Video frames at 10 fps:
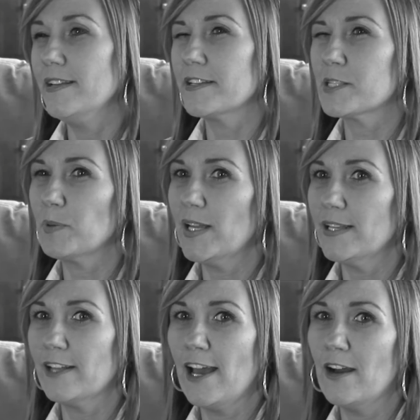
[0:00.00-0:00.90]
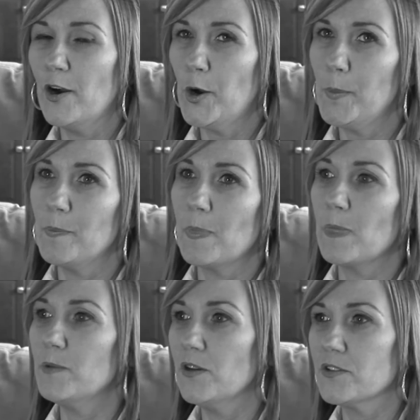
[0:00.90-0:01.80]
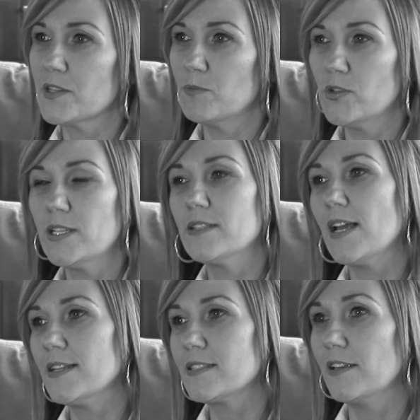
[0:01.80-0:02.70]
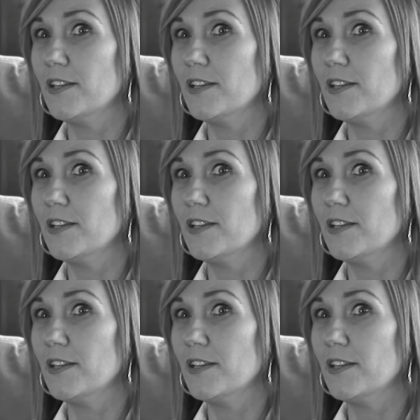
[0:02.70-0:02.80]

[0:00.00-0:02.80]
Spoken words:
he explained that there's some routine tests.